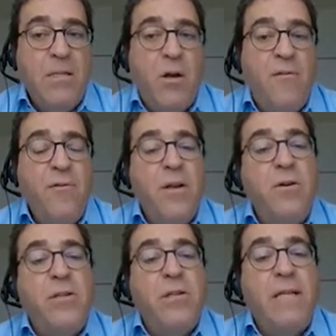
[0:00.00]
So if we
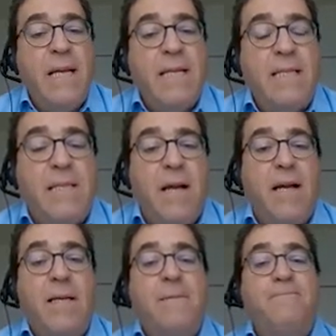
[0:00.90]
go to the next
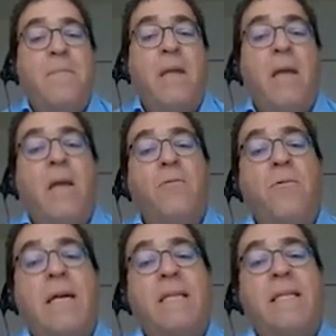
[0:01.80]
slide,
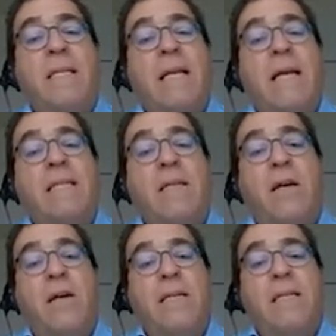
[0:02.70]
we can see that
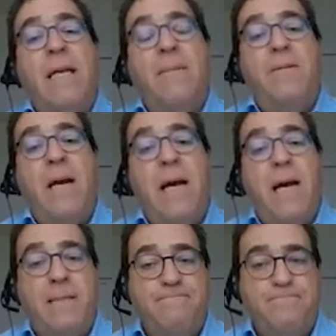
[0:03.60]
the
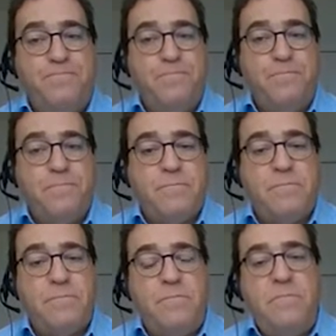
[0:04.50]
impact
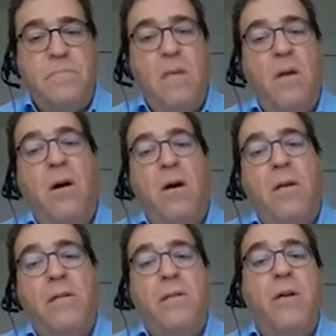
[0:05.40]

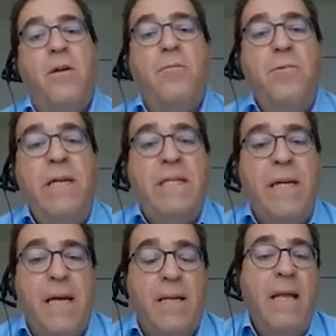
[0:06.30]
on
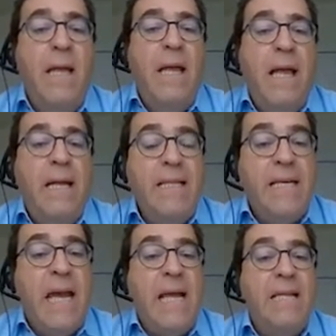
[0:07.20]
retail, and in
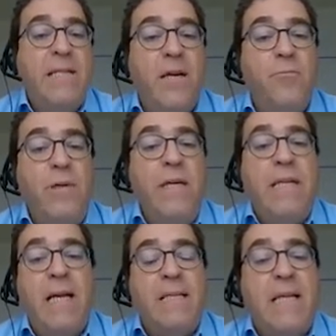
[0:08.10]
Canada,
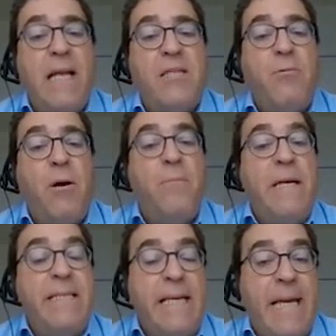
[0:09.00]
retail sales dropped
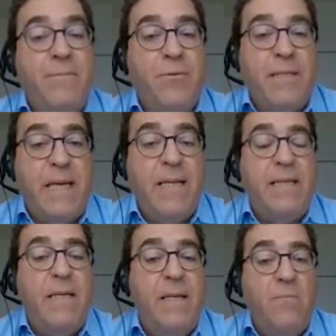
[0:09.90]
by 10%
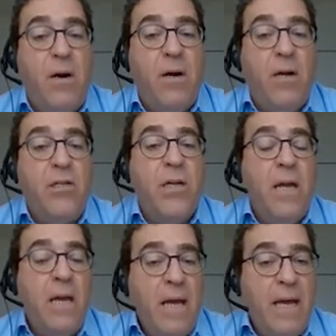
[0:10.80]
in March,
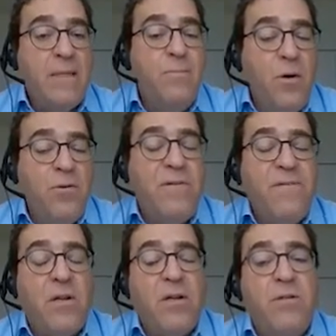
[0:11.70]
as most
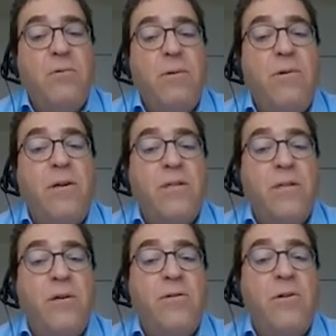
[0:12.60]
of the country
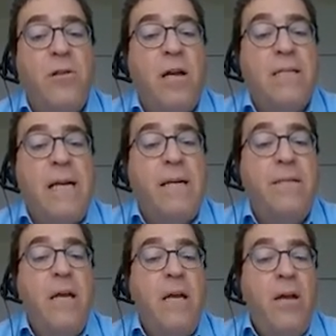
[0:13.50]
was under lockdown.